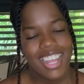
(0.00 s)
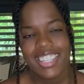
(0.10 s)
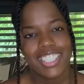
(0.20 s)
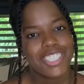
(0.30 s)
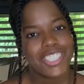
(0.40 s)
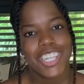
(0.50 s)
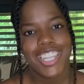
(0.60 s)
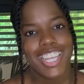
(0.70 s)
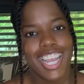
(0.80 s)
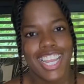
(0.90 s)
There is
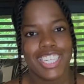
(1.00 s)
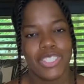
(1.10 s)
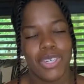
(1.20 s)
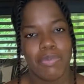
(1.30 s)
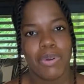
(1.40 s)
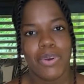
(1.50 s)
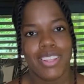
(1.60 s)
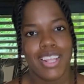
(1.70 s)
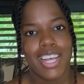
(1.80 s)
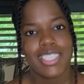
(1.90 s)
nothing I can do about
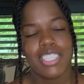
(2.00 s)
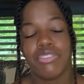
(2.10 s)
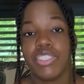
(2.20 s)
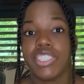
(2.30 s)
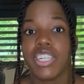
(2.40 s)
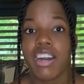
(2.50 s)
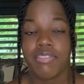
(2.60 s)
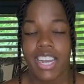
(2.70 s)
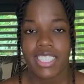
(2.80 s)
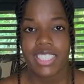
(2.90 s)
that if you're not
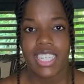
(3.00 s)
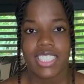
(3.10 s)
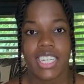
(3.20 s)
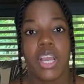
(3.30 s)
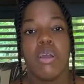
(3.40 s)
vaccinated.